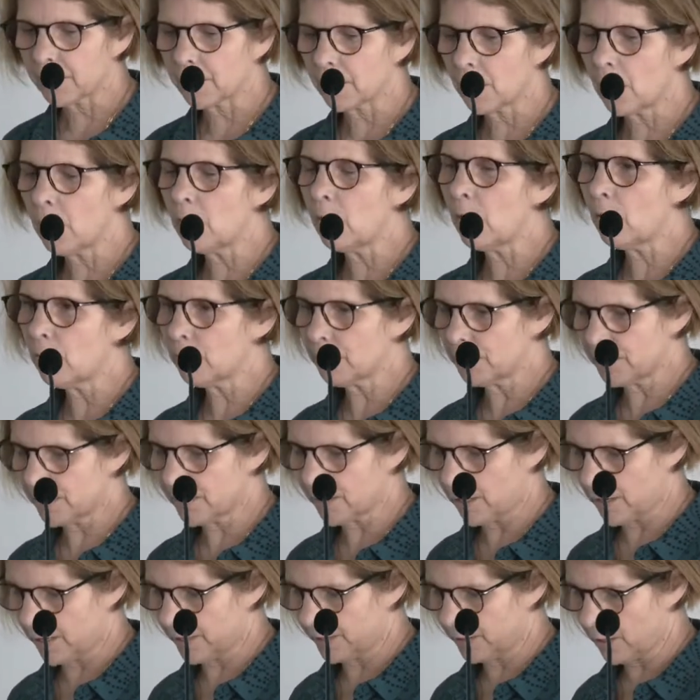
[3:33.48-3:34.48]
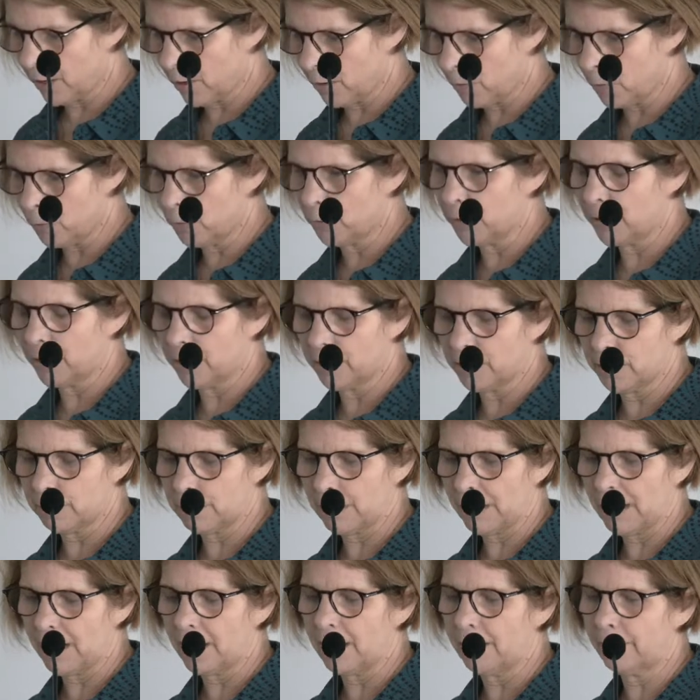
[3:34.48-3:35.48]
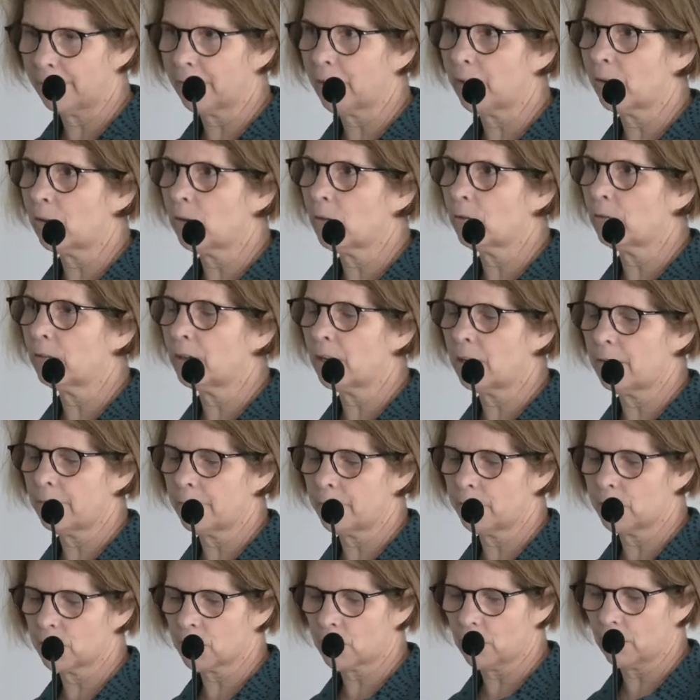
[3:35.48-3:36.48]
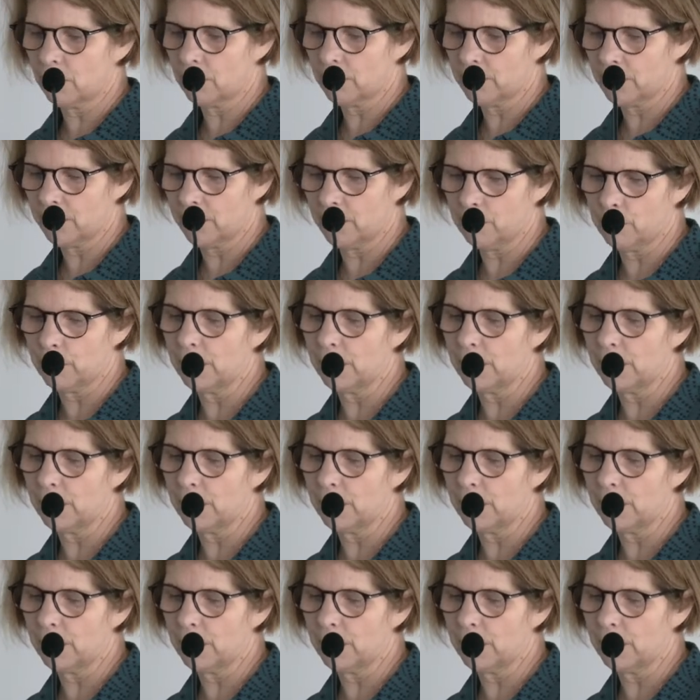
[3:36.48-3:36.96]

Alongside our audience behaviour on InfoSecurity,